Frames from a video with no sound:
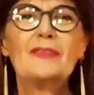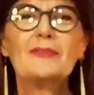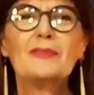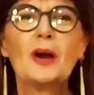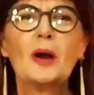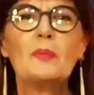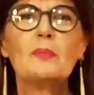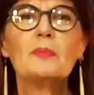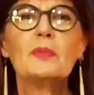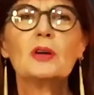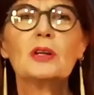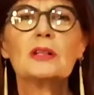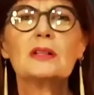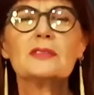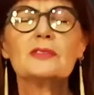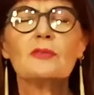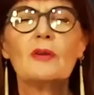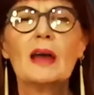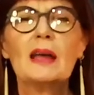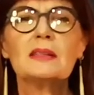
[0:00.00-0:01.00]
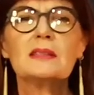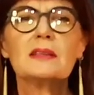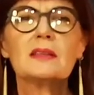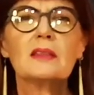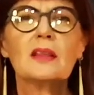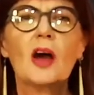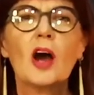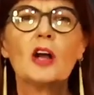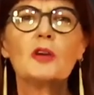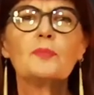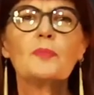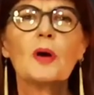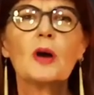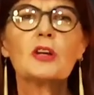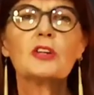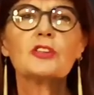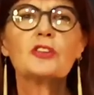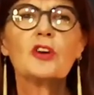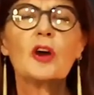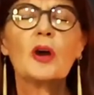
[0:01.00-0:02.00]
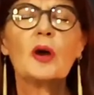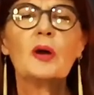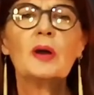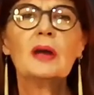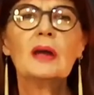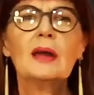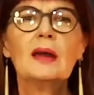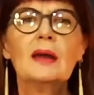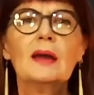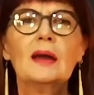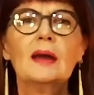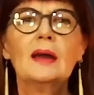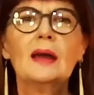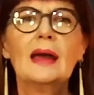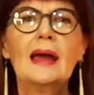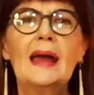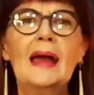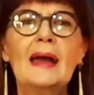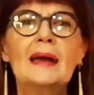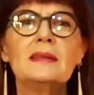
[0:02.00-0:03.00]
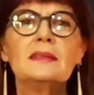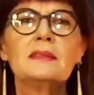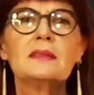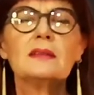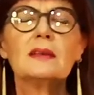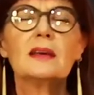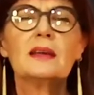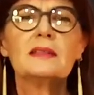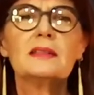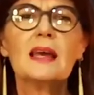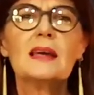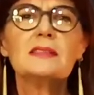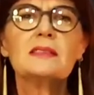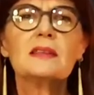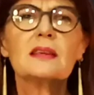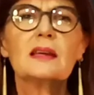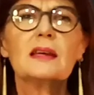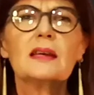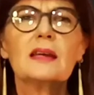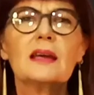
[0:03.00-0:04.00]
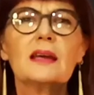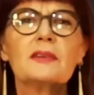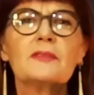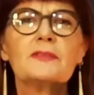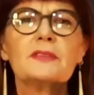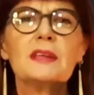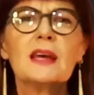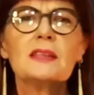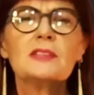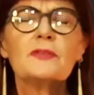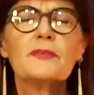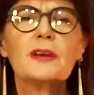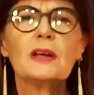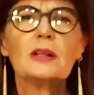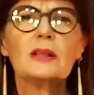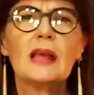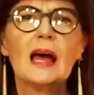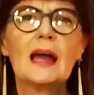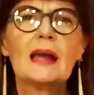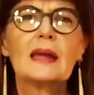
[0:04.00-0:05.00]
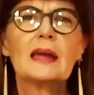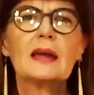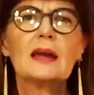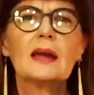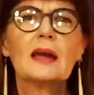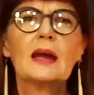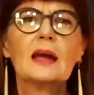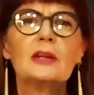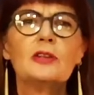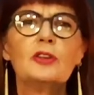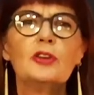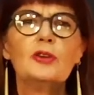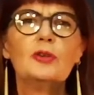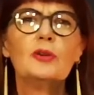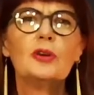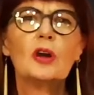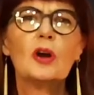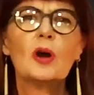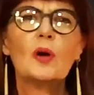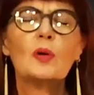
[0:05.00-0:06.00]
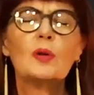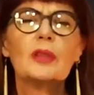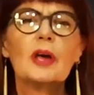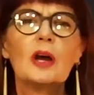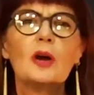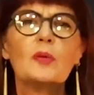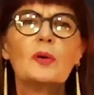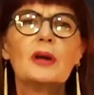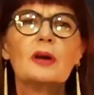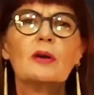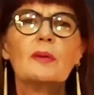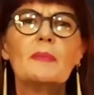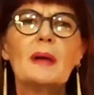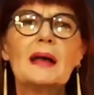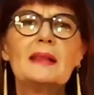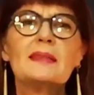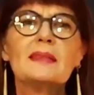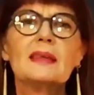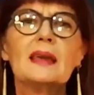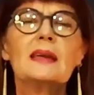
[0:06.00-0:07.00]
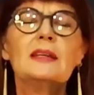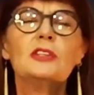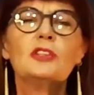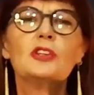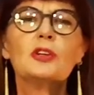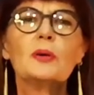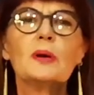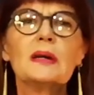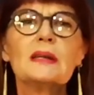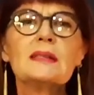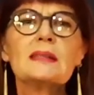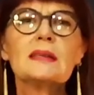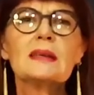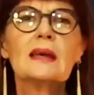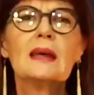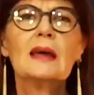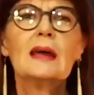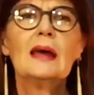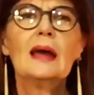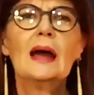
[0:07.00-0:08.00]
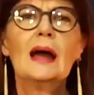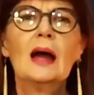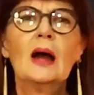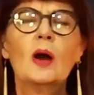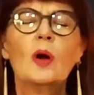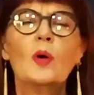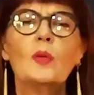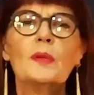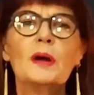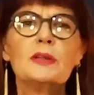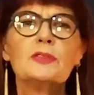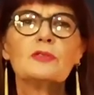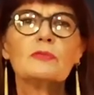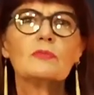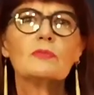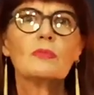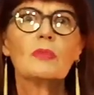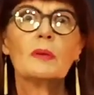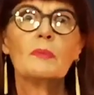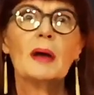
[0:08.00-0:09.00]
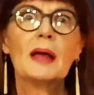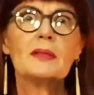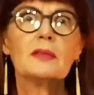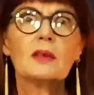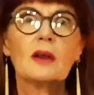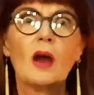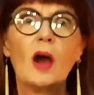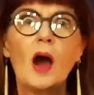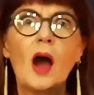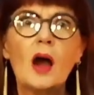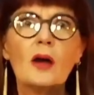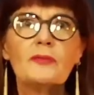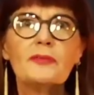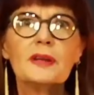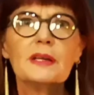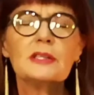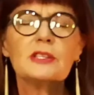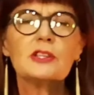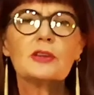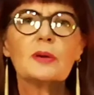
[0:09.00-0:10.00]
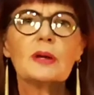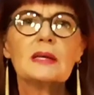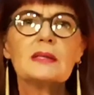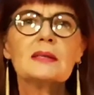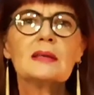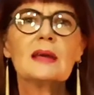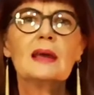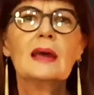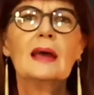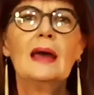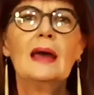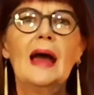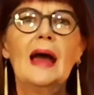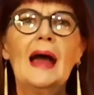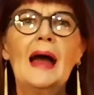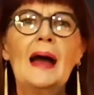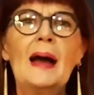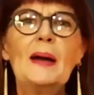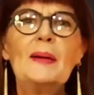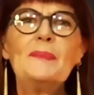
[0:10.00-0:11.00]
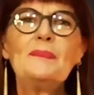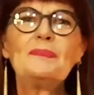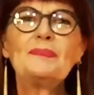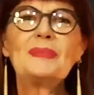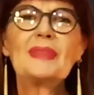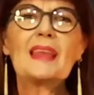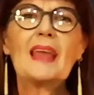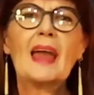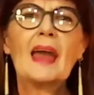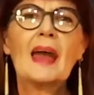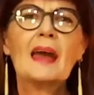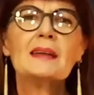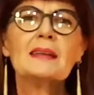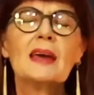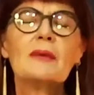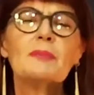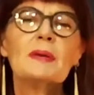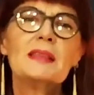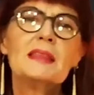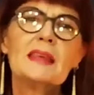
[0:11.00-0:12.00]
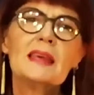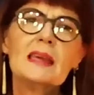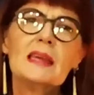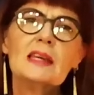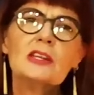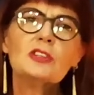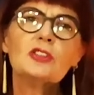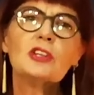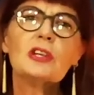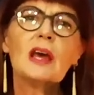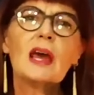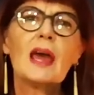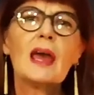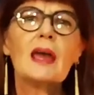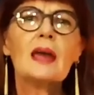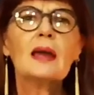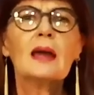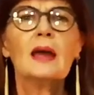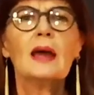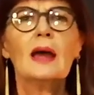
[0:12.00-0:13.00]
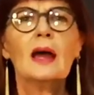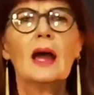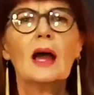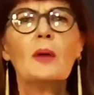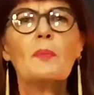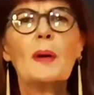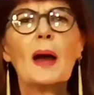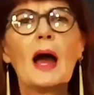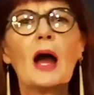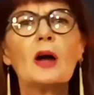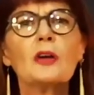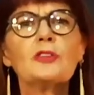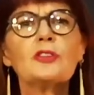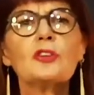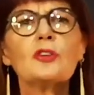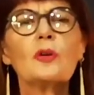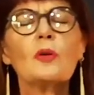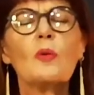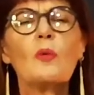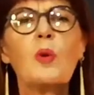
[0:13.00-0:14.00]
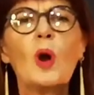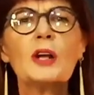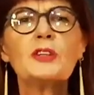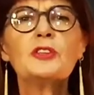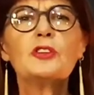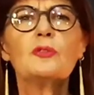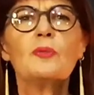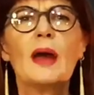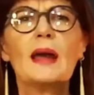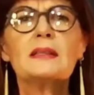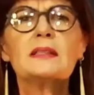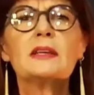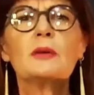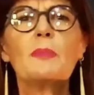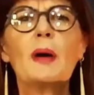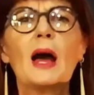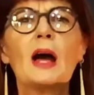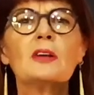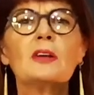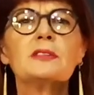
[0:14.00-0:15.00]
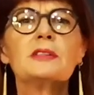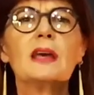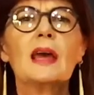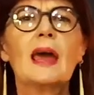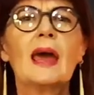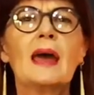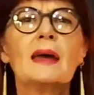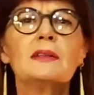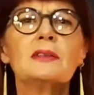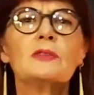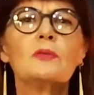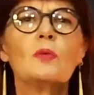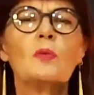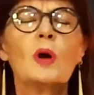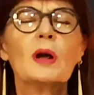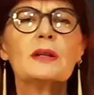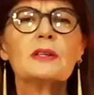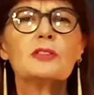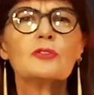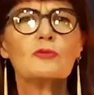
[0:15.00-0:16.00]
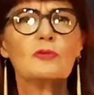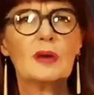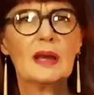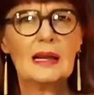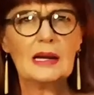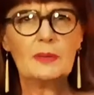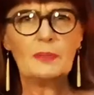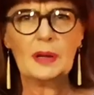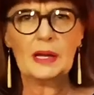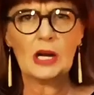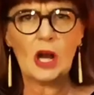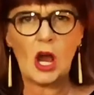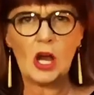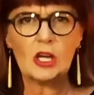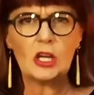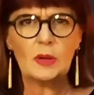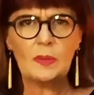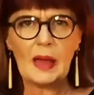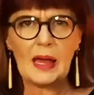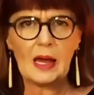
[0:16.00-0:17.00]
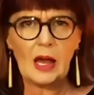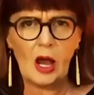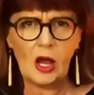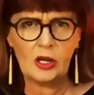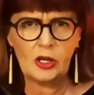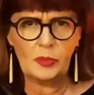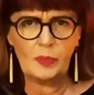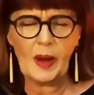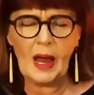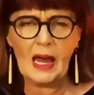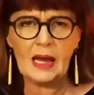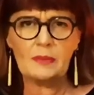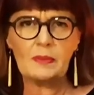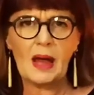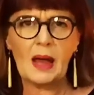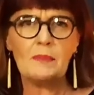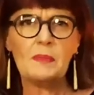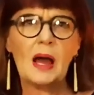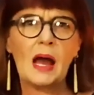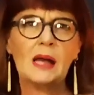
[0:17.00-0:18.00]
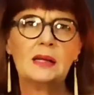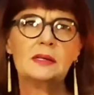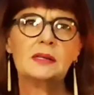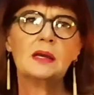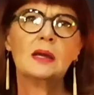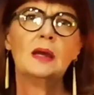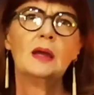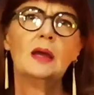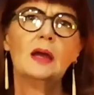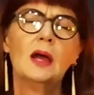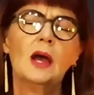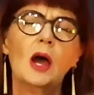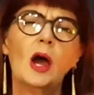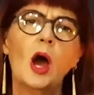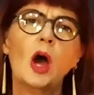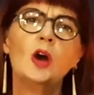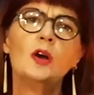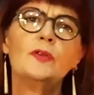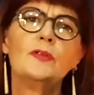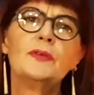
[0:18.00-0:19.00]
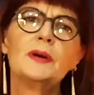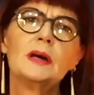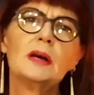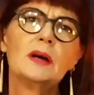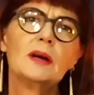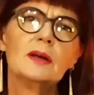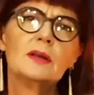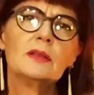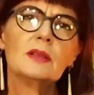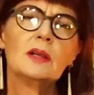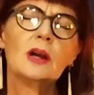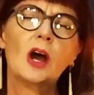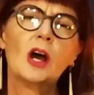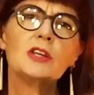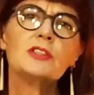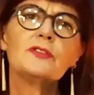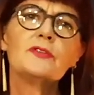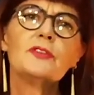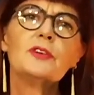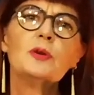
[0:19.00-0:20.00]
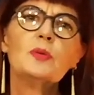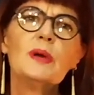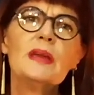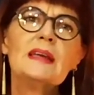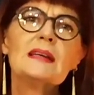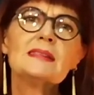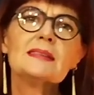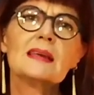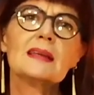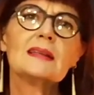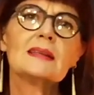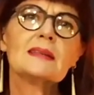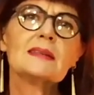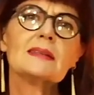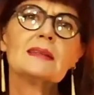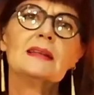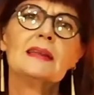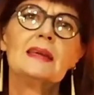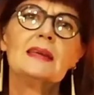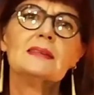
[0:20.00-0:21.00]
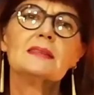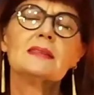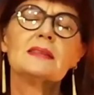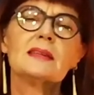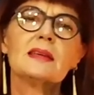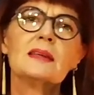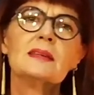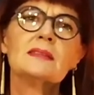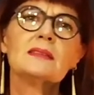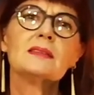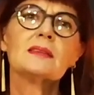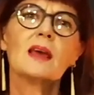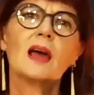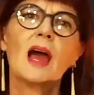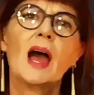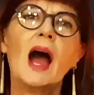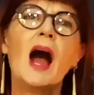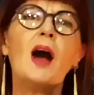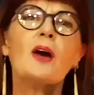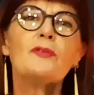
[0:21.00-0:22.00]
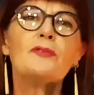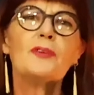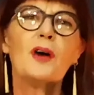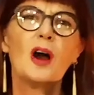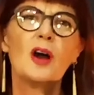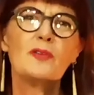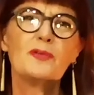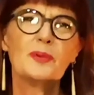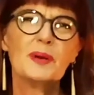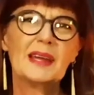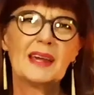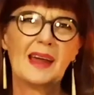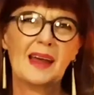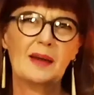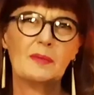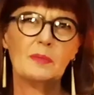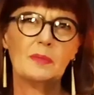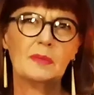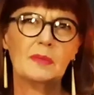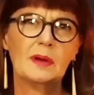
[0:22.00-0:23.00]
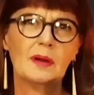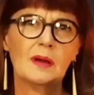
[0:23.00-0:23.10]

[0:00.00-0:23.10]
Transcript: from Myrtle's Rant and the Hot Box Show. And it does, it does feel like a new year, although we're a month into it uh, almost a month and a half into it. Um, and I've been thinking today about what to rant about and what has really been occup- occupying my mind over the last few weeks at least is how far have we come?